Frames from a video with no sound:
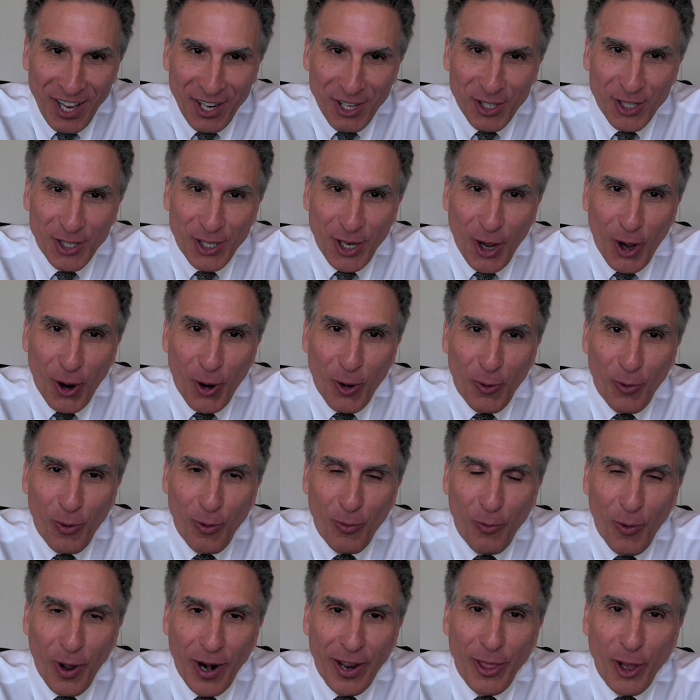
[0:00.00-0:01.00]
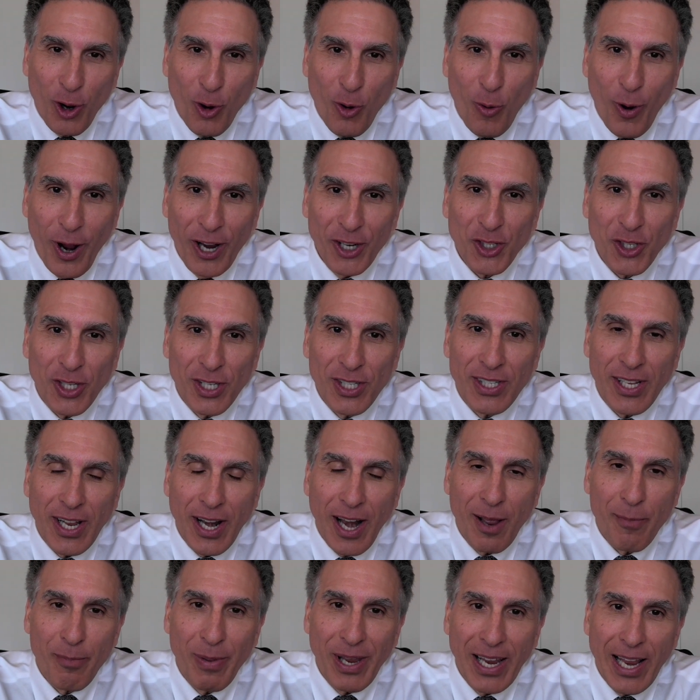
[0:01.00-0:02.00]
So one of the questions that
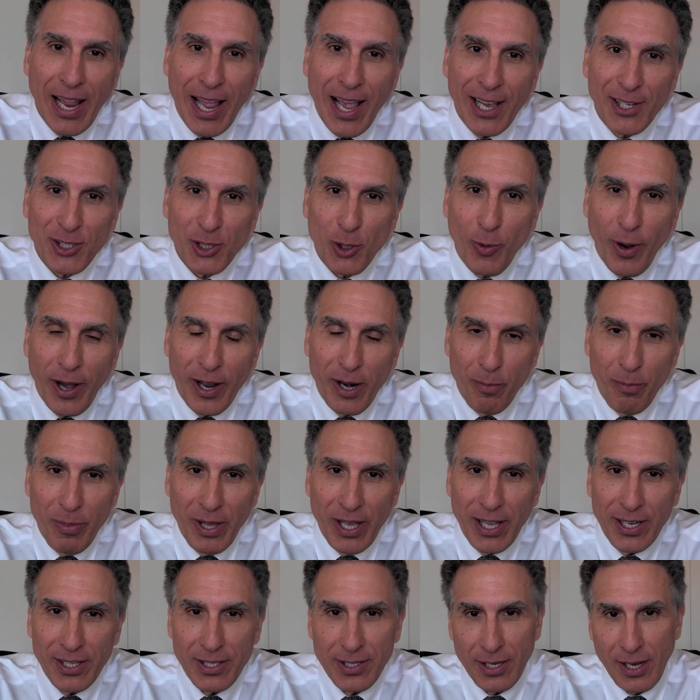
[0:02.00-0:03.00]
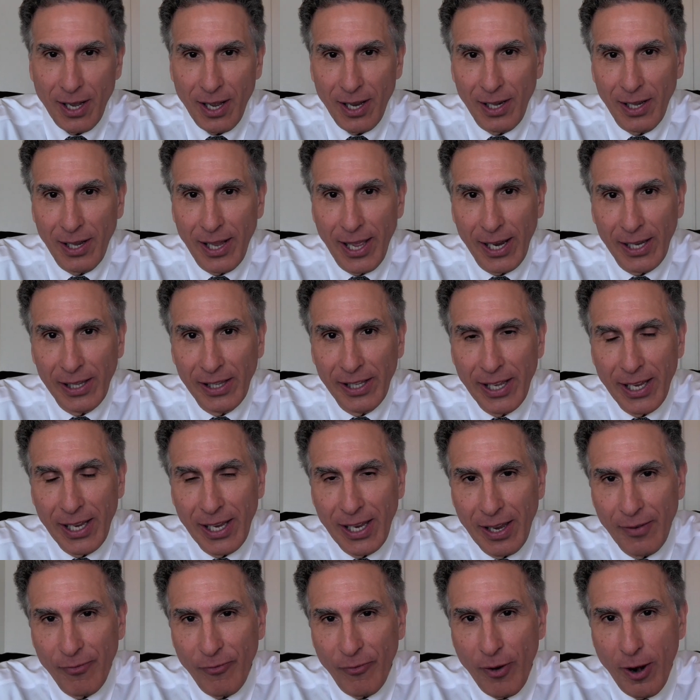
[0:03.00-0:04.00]
I'm being asked quite a bit
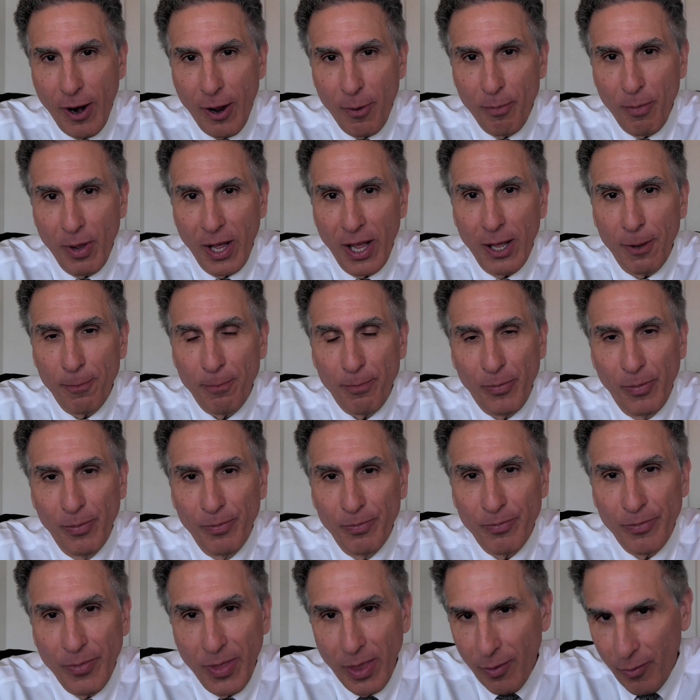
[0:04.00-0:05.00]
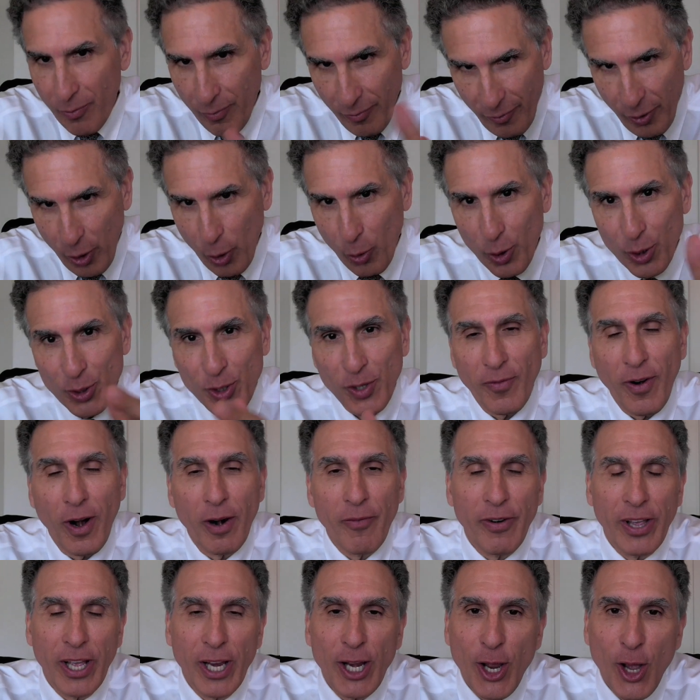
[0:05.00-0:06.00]
lately from viewers of our
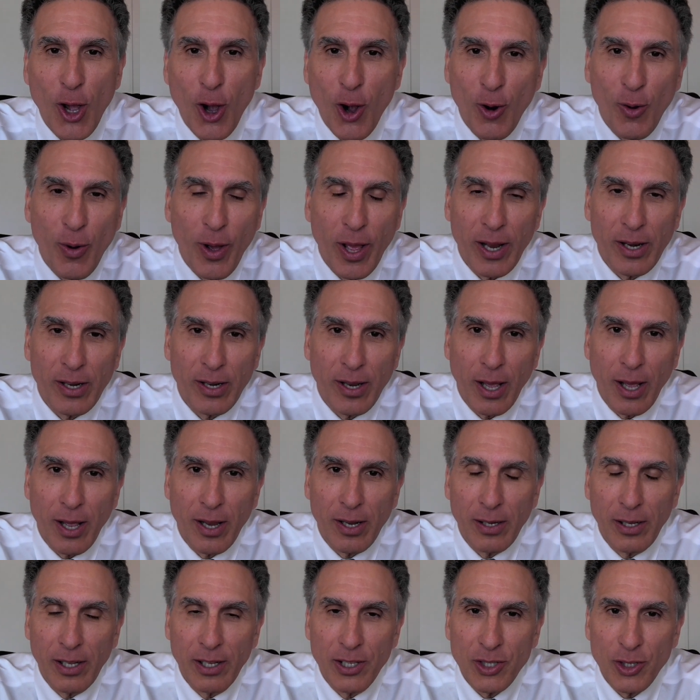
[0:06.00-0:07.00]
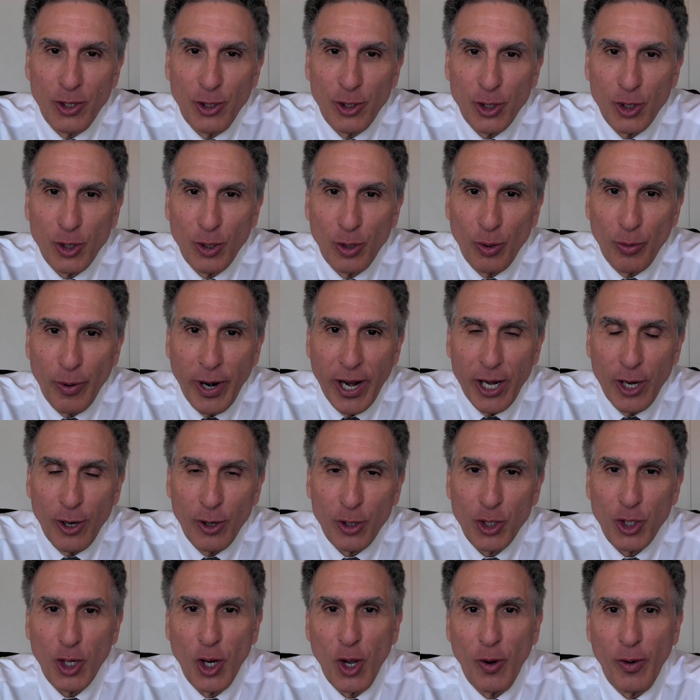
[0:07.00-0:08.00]
video and listeners to the radio
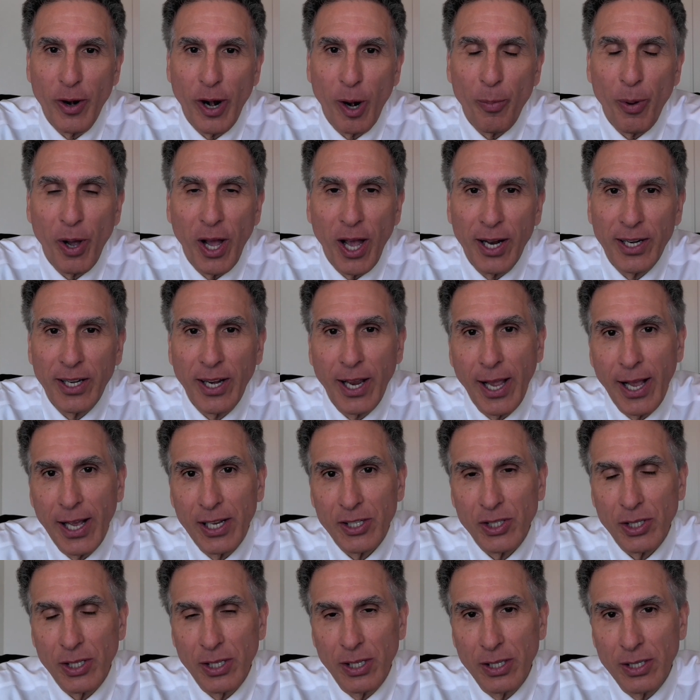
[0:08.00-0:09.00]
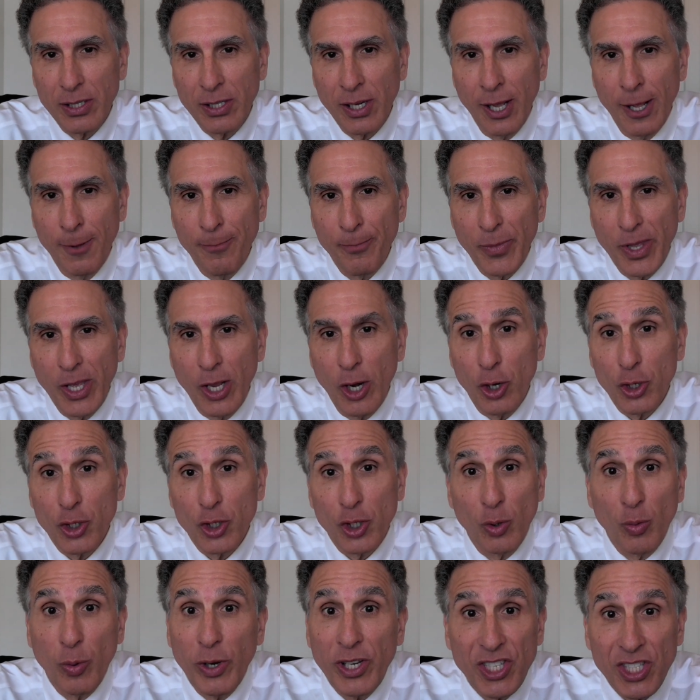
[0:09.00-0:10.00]
show and our podcast is, you know,
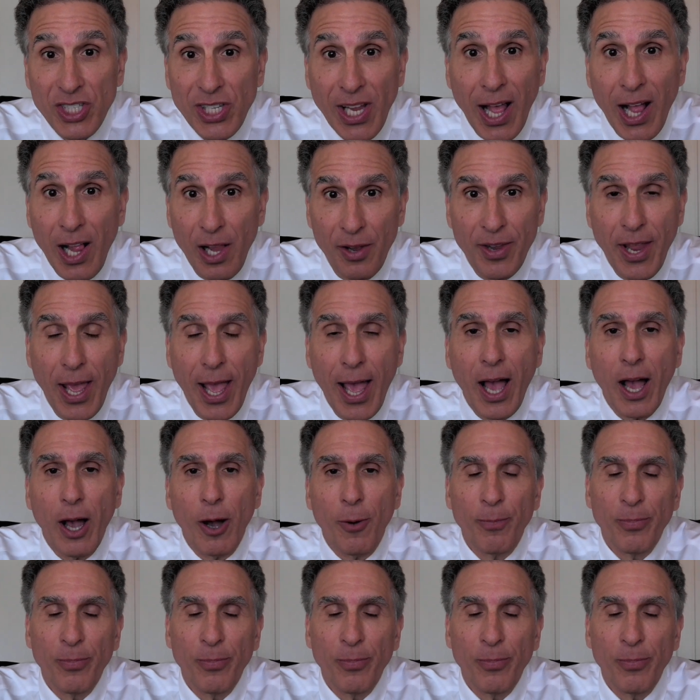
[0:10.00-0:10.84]
should we sell now?